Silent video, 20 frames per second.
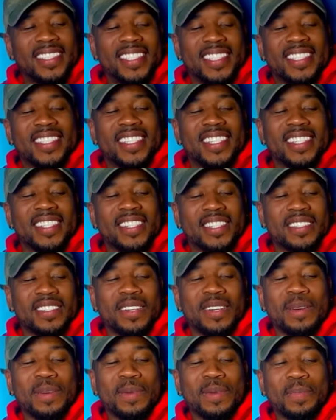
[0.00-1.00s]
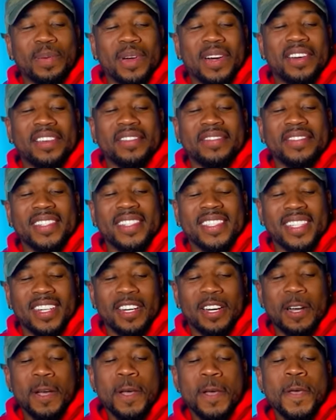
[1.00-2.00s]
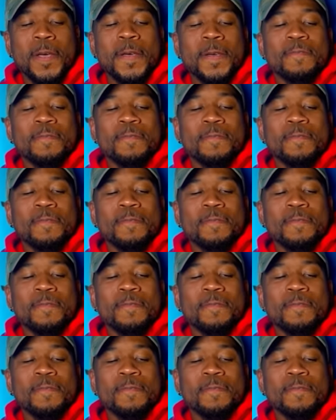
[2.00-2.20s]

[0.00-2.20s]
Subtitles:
This is so perfect, dog.